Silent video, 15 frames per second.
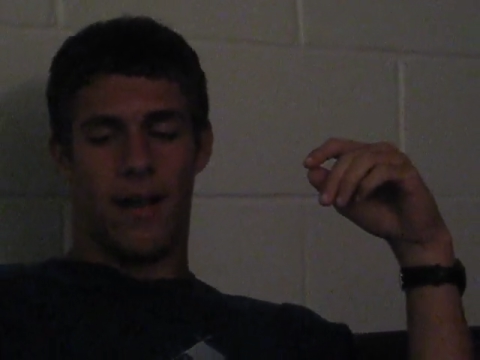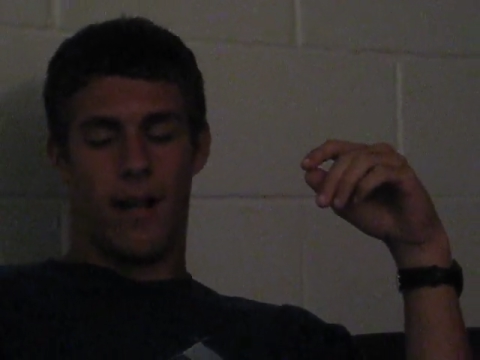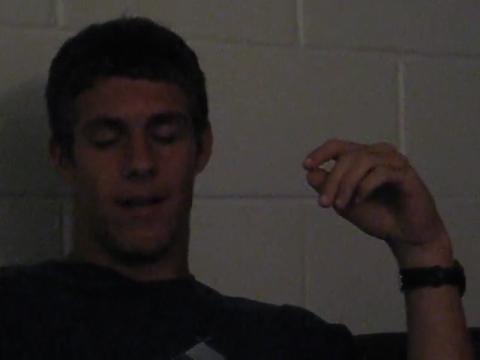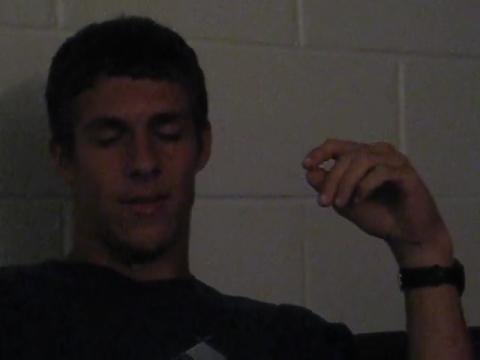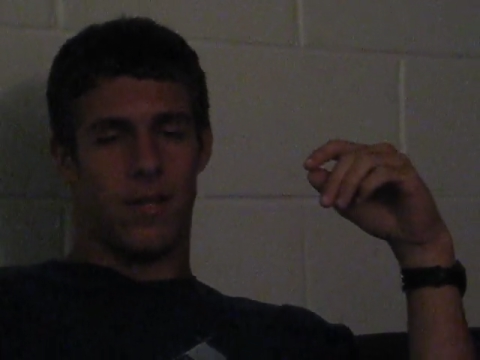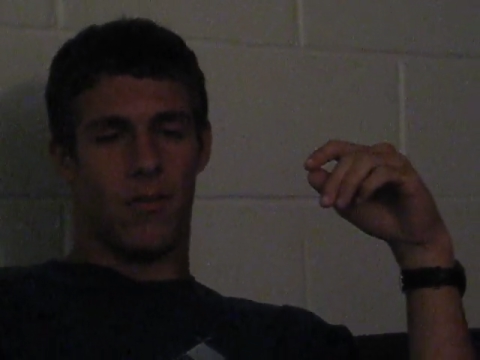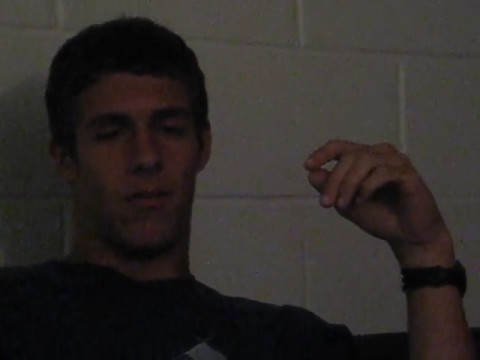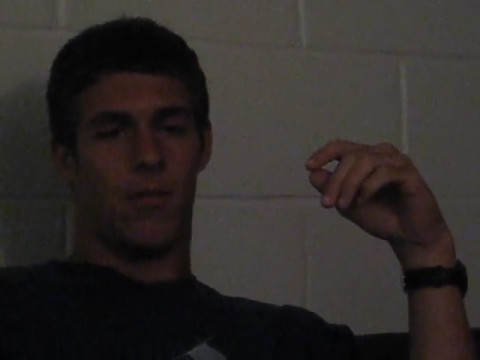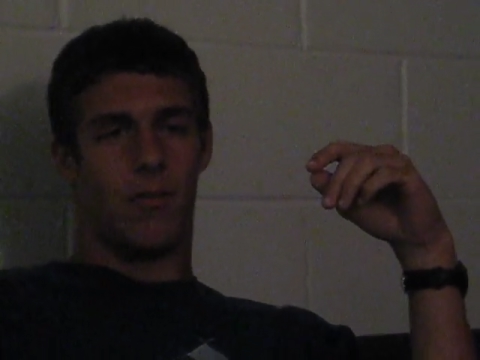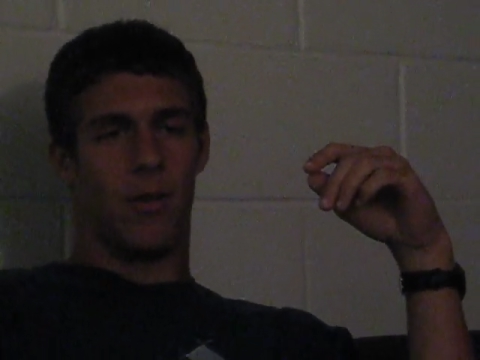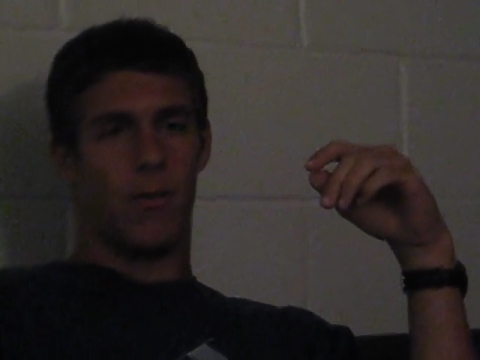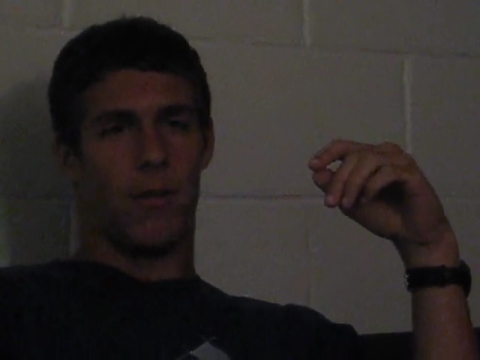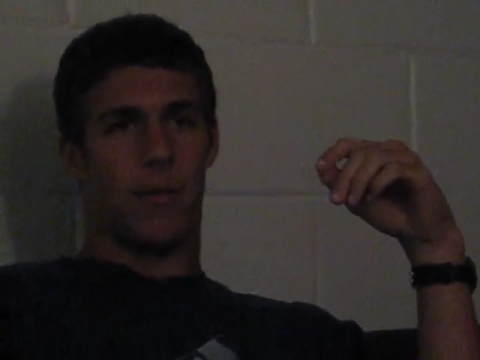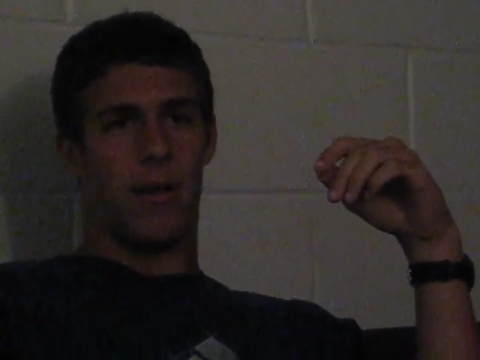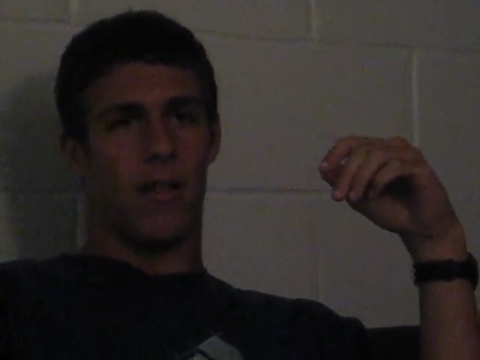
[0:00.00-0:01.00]
I was like, "Whoa, what
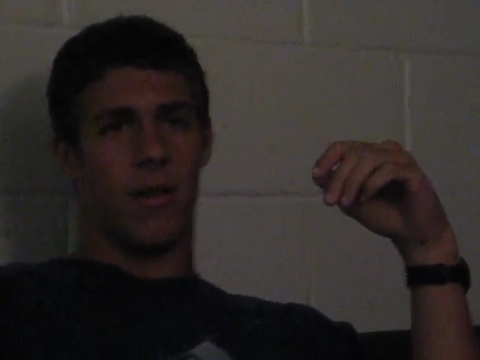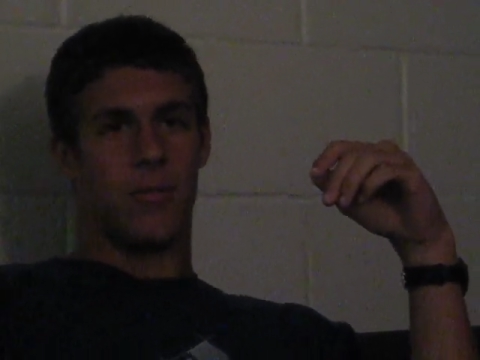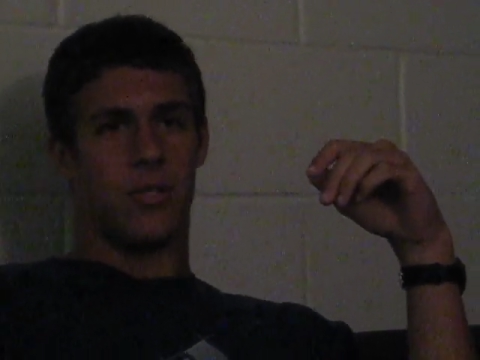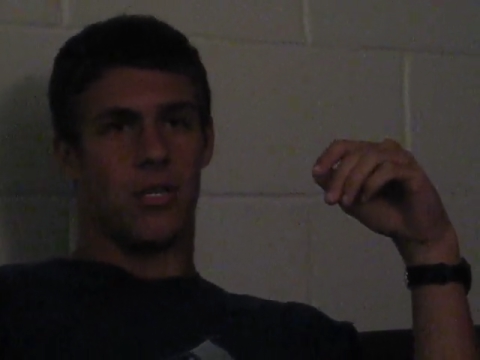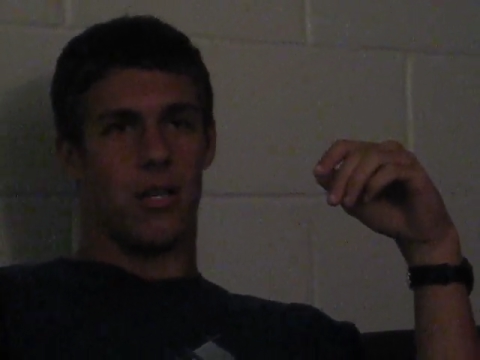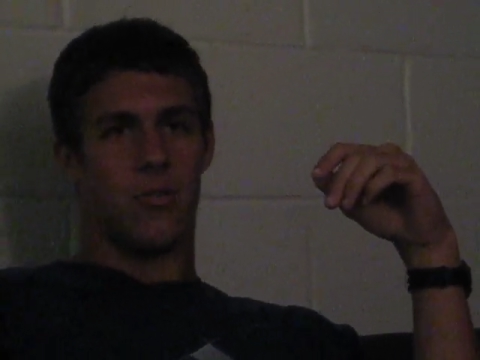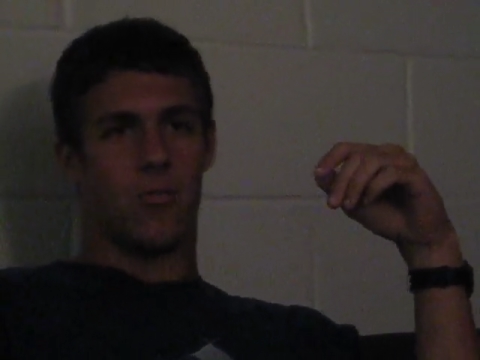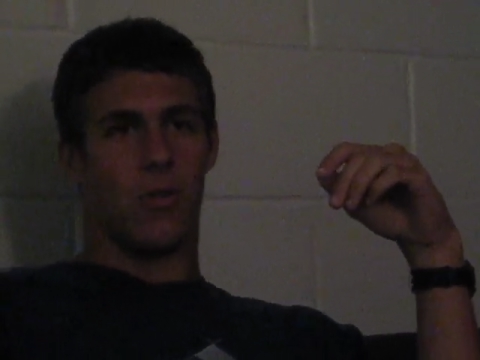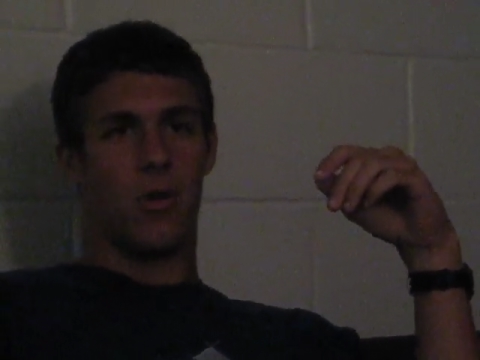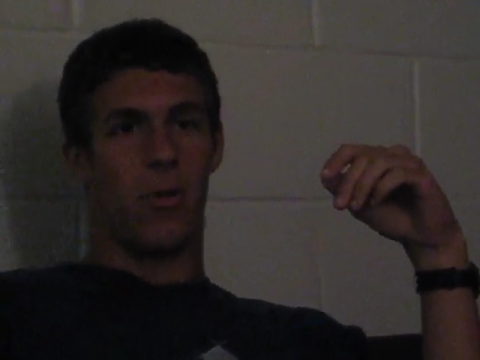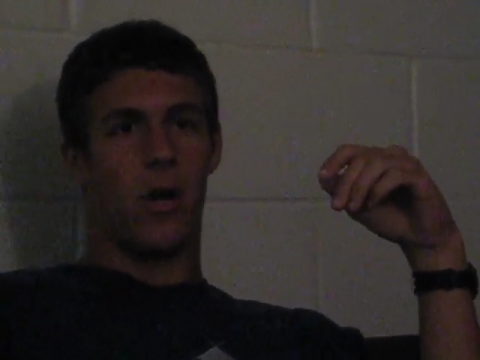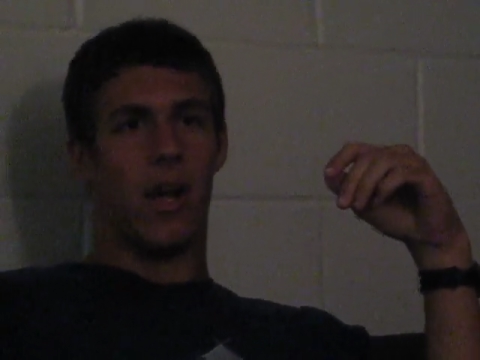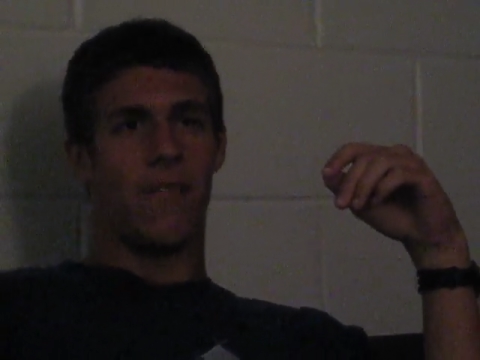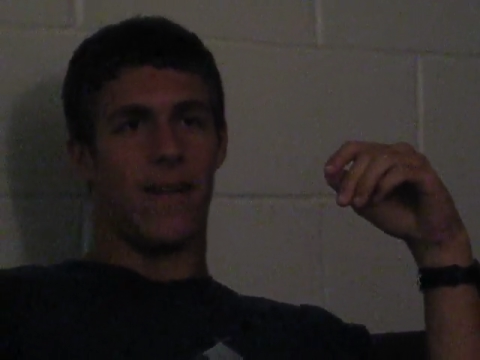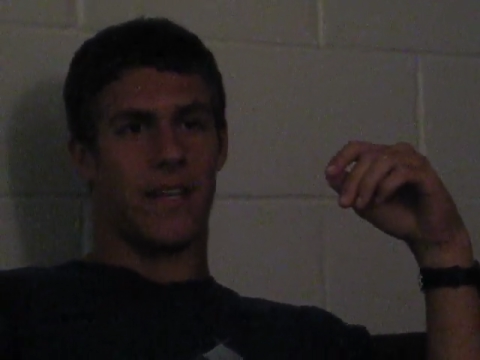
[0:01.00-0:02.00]
do you mean my alarms?' She goes, "Well, it
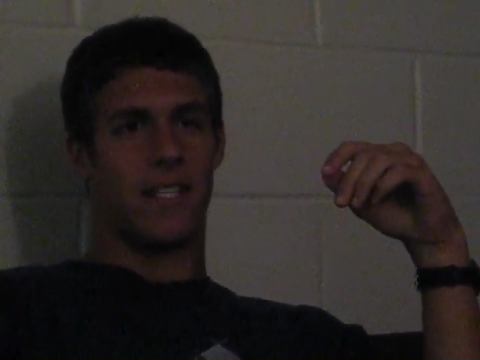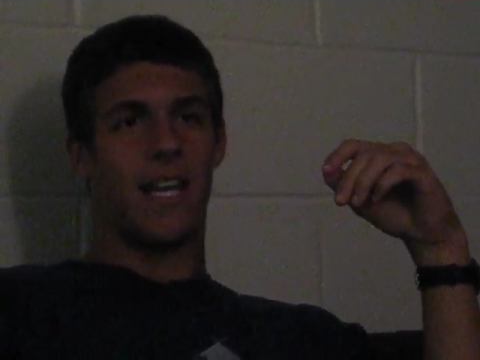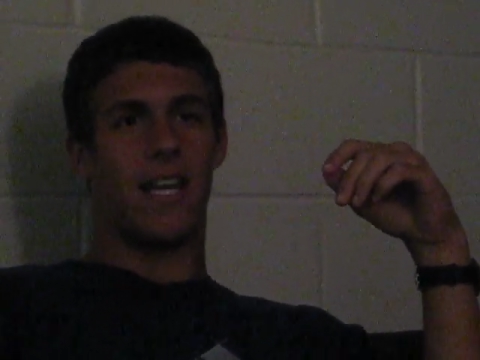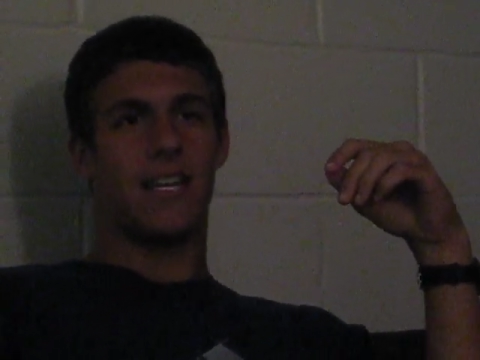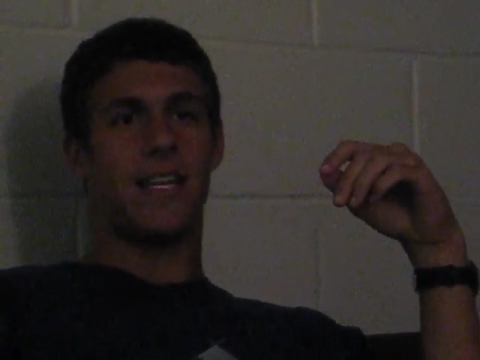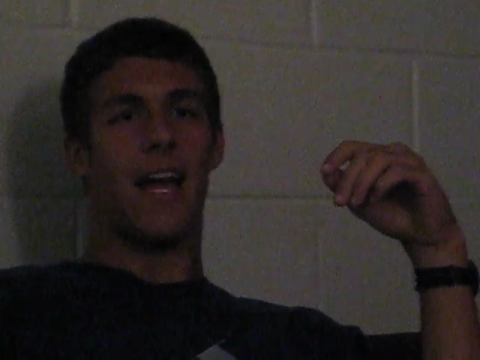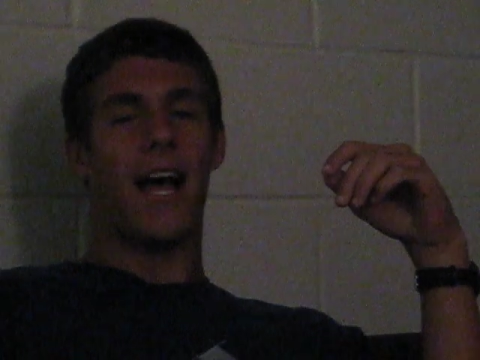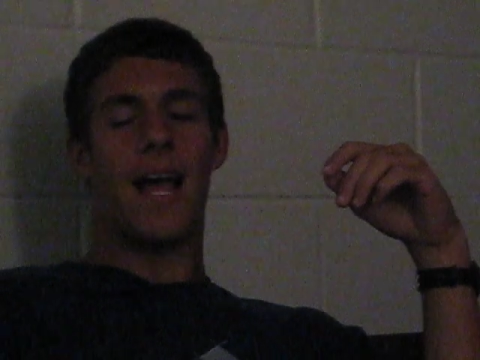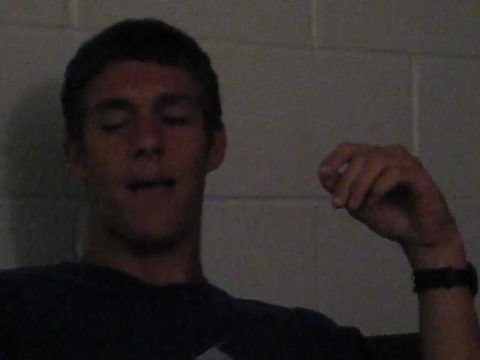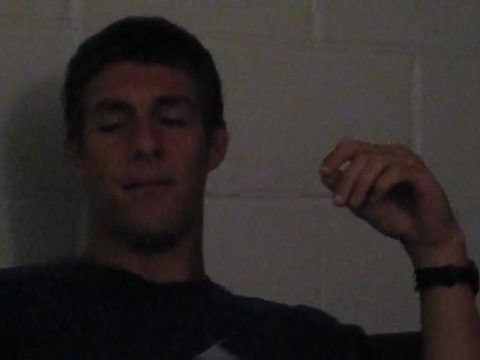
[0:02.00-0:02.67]
went off like ten times."